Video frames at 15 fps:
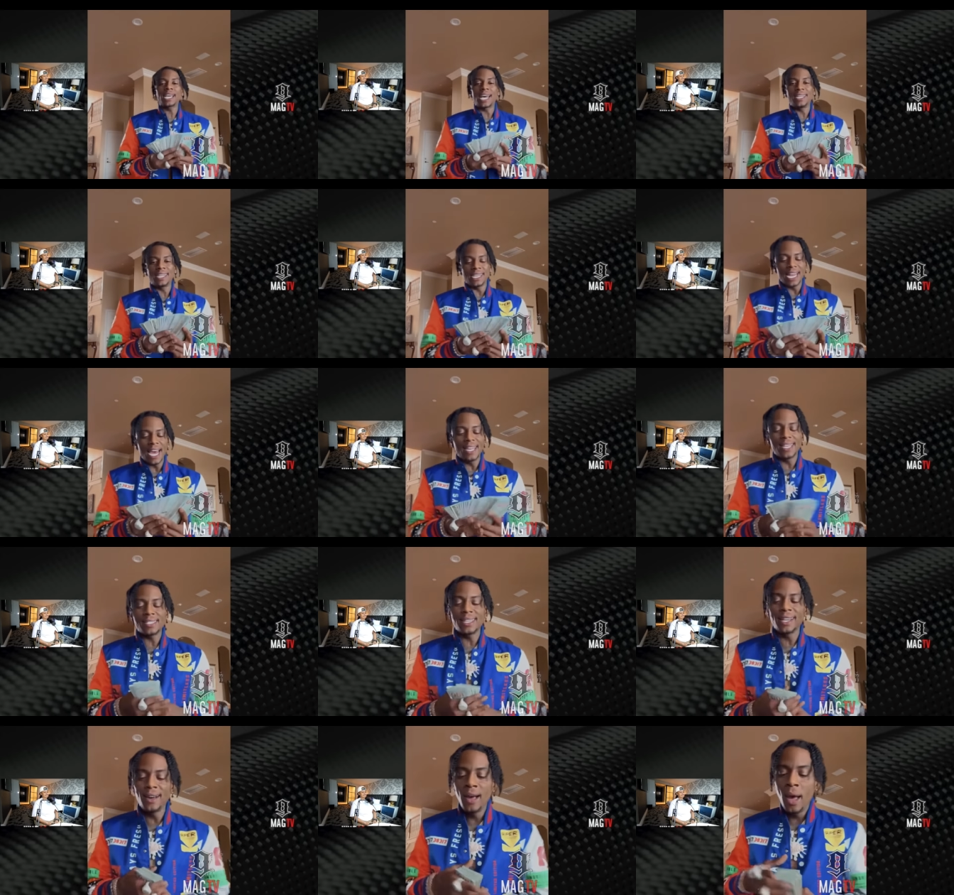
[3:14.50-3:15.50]
pussy ass like
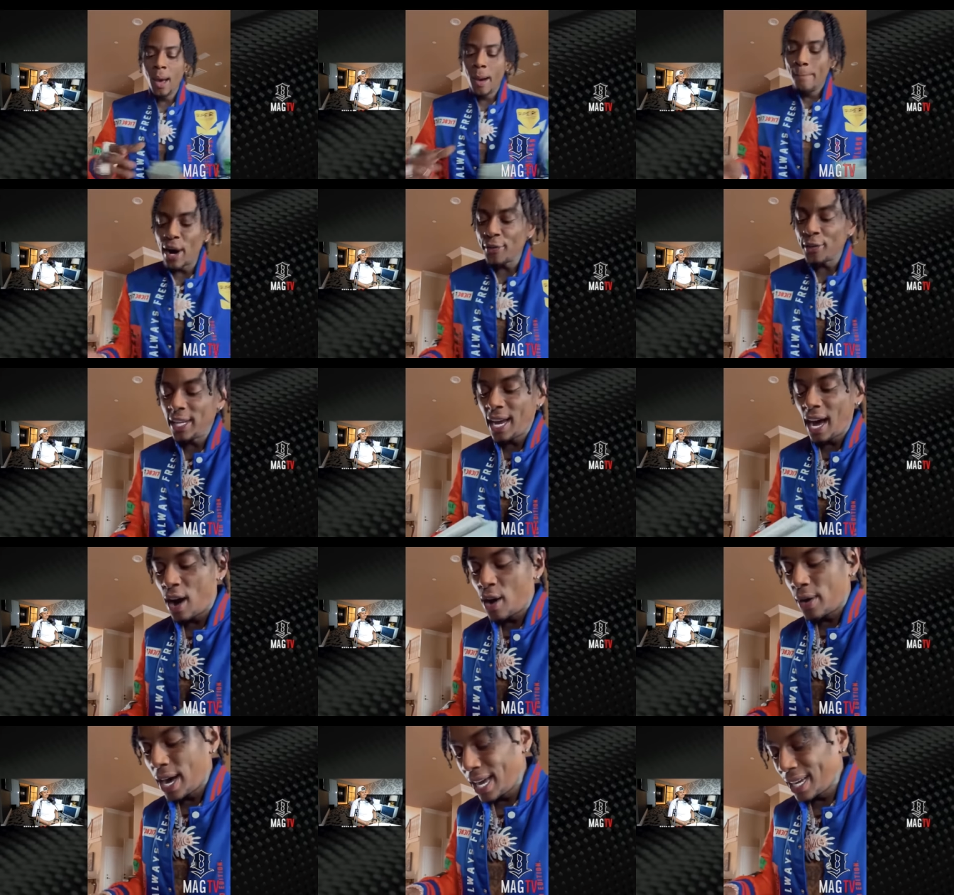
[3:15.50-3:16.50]
this. Both his
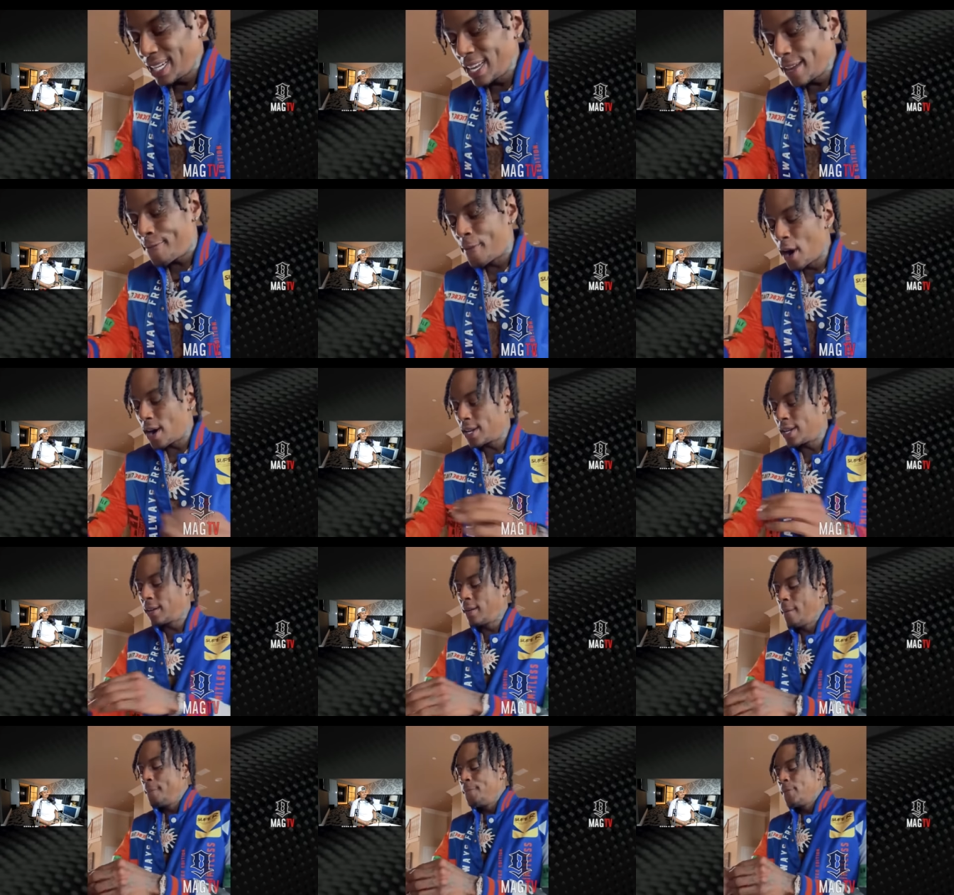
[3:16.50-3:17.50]
hoes ugly. As
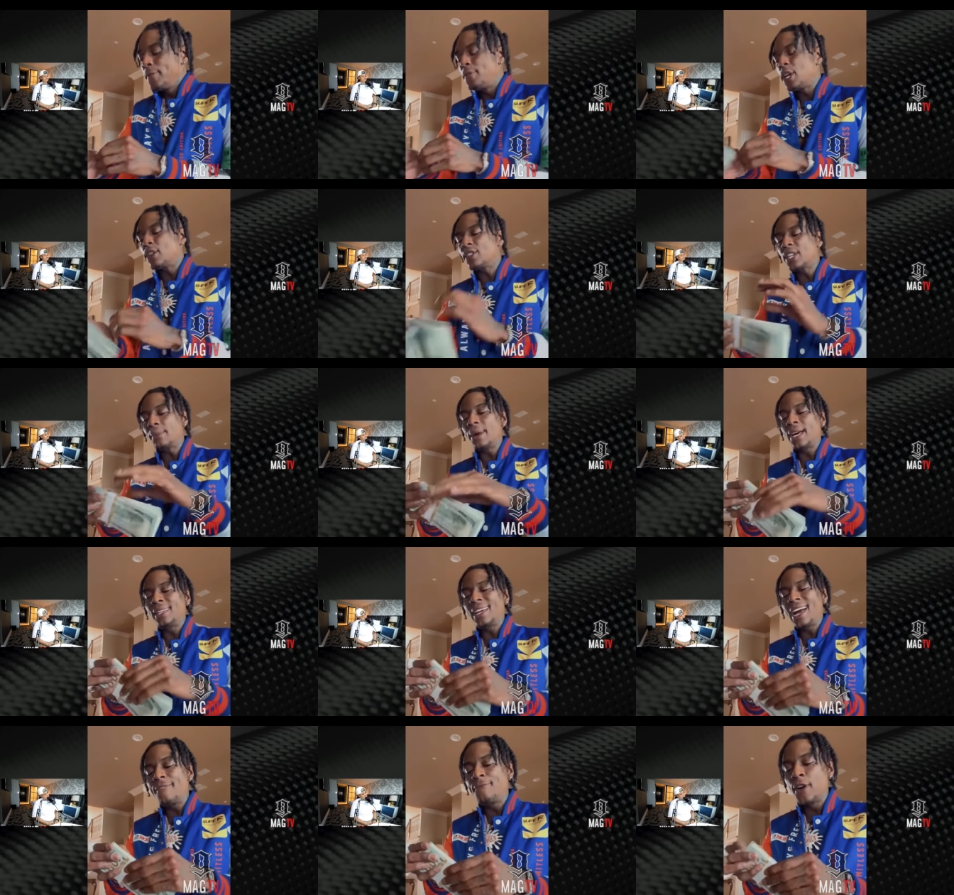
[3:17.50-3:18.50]
you
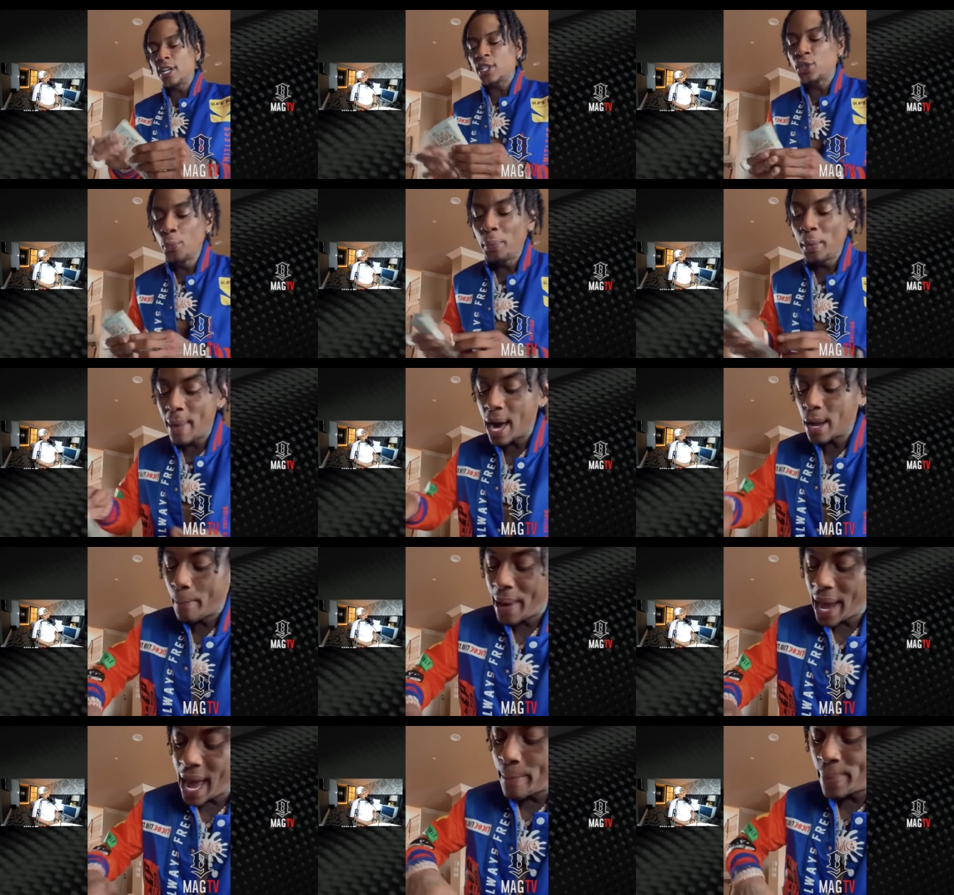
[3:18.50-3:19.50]
talking about I'm
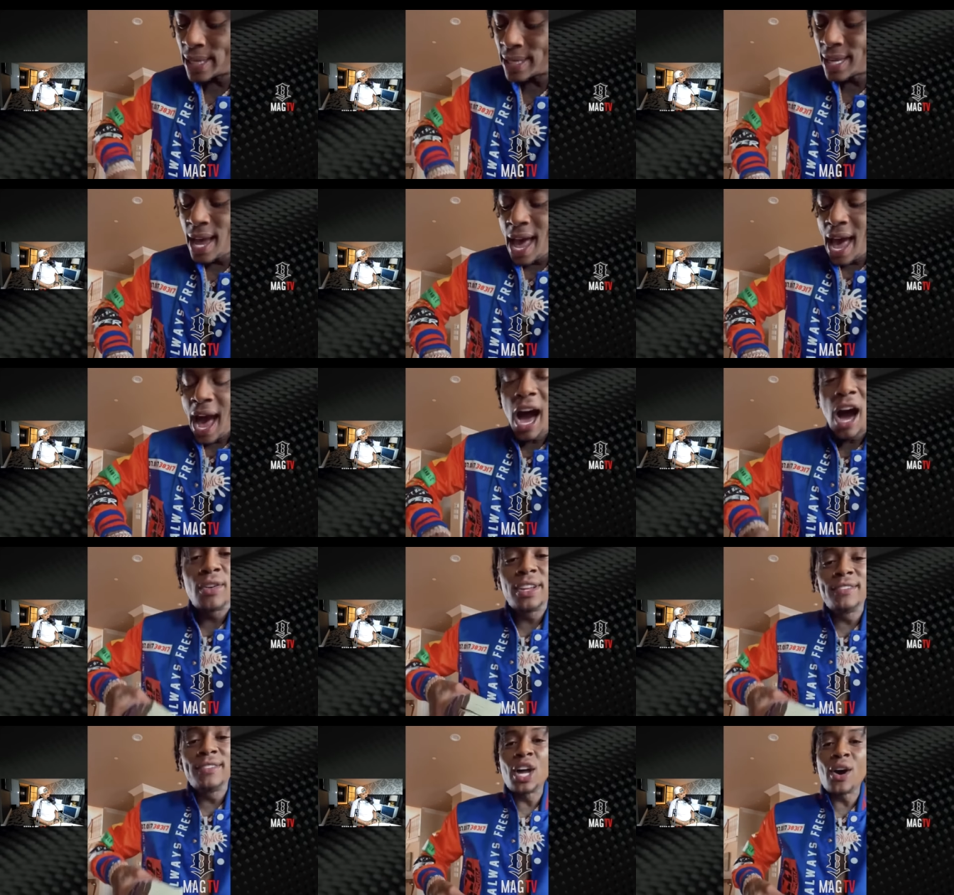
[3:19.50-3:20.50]
supermodel bad bitches. I
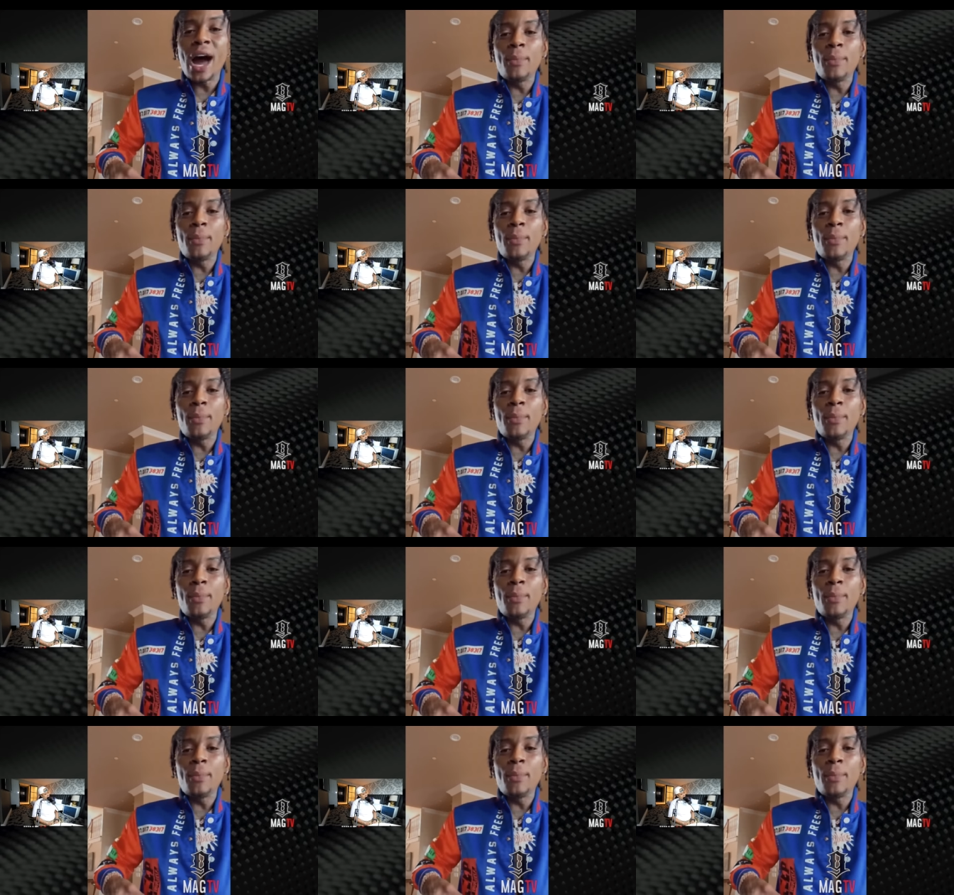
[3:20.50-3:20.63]
don't even